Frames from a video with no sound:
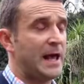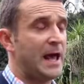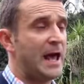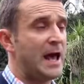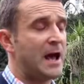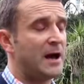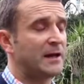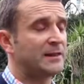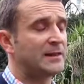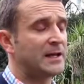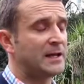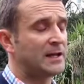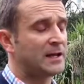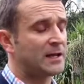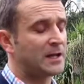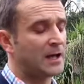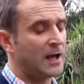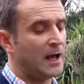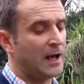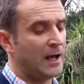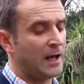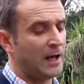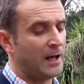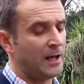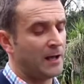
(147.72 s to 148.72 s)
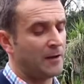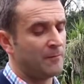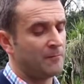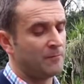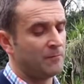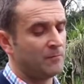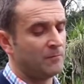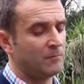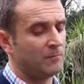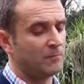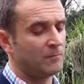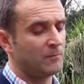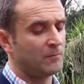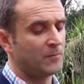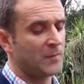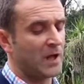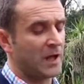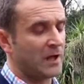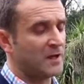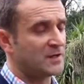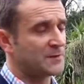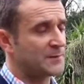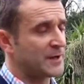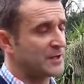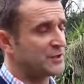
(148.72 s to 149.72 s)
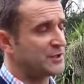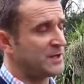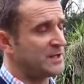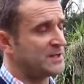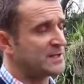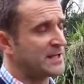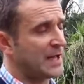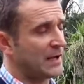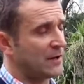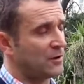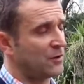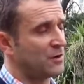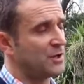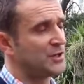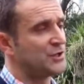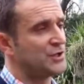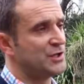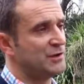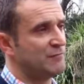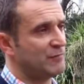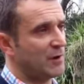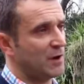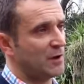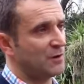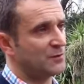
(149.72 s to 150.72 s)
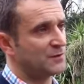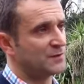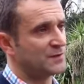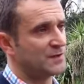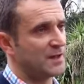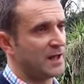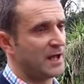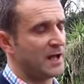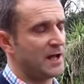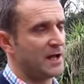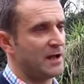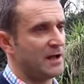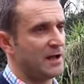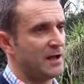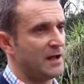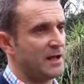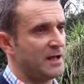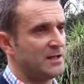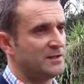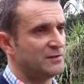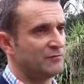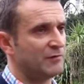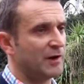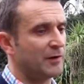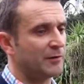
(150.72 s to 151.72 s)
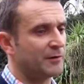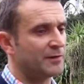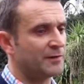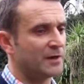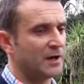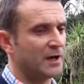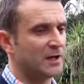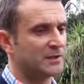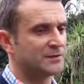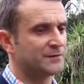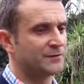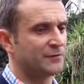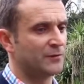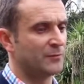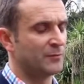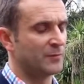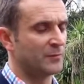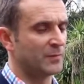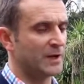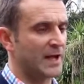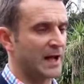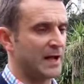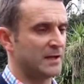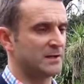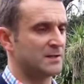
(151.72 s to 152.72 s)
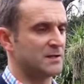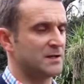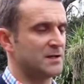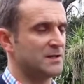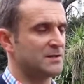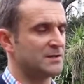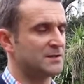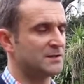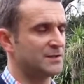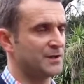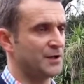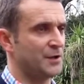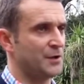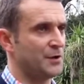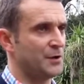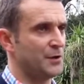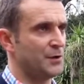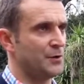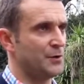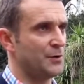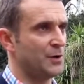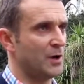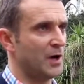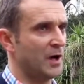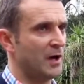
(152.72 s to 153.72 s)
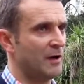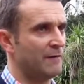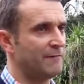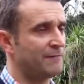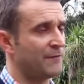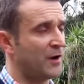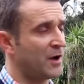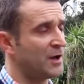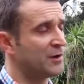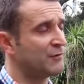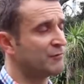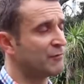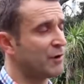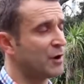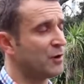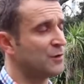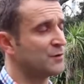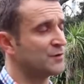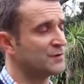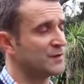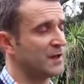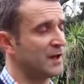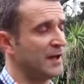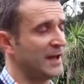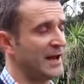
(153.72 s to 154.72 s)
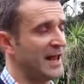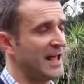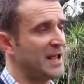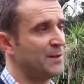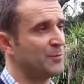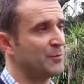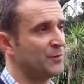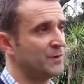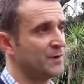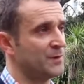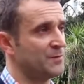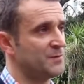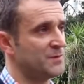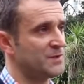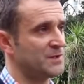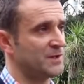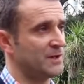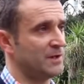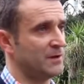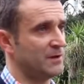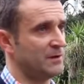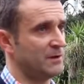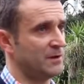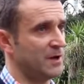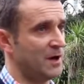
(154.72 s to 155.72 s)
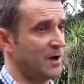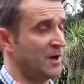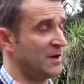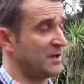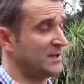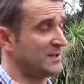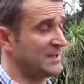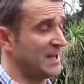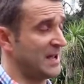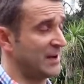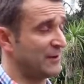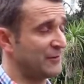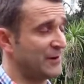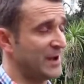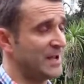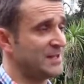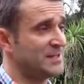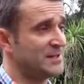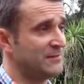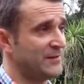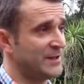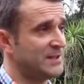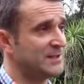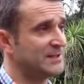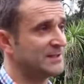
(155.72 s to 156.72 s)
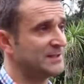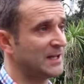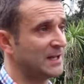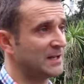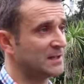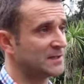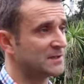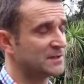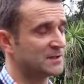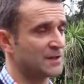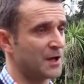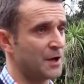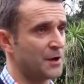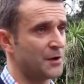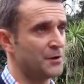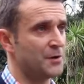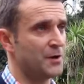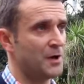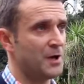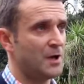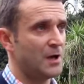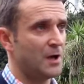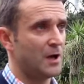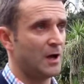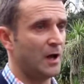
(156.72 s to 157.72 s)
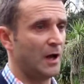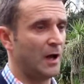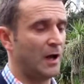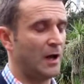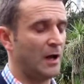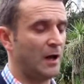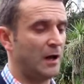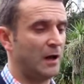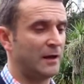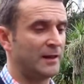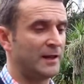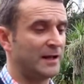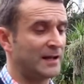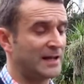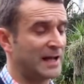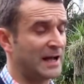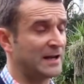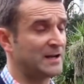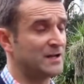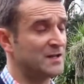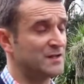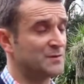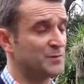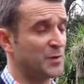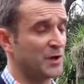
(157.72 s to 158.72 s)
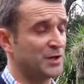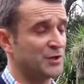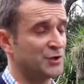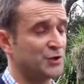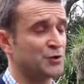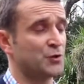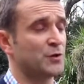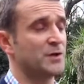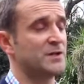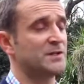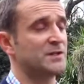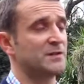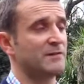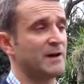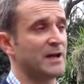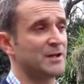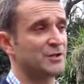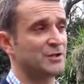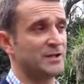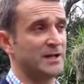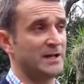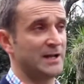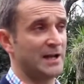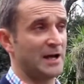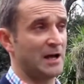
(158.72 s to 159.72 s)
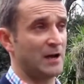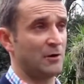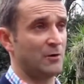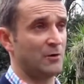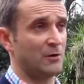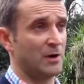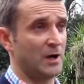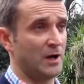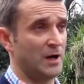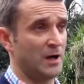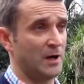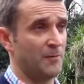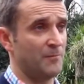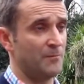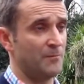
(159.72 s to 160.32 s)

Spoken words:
Yeah, I think especially in technology roles, there is a real thirst from candidates to find roles that enable them to harness their creative instincts. So I think candidates by choice are actually now